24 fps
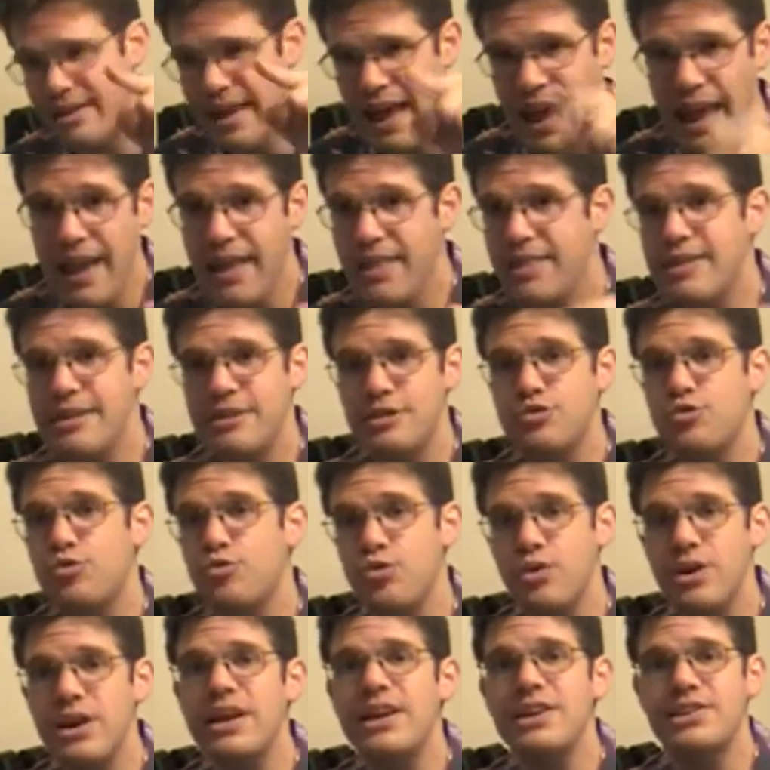take this
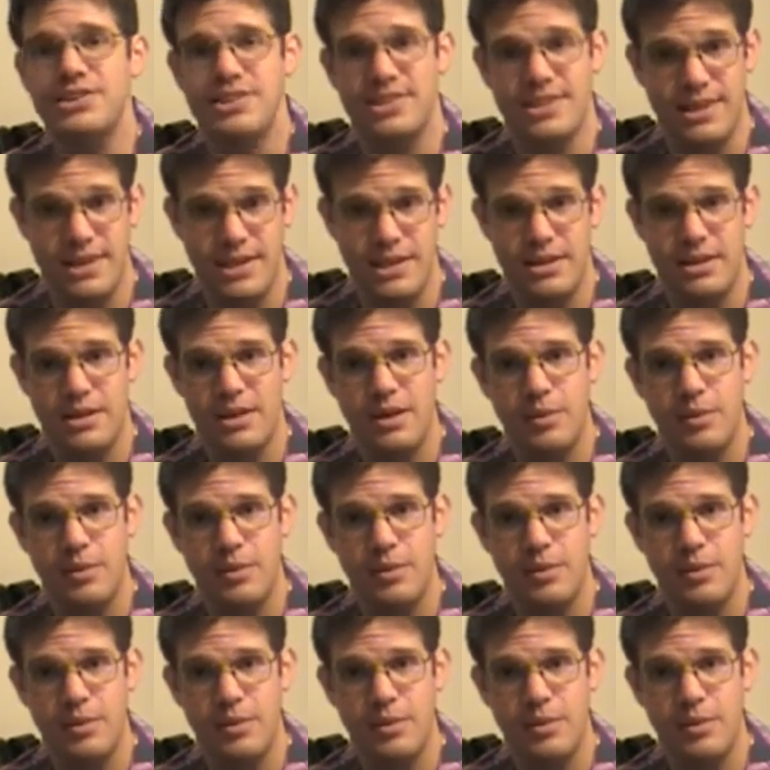risk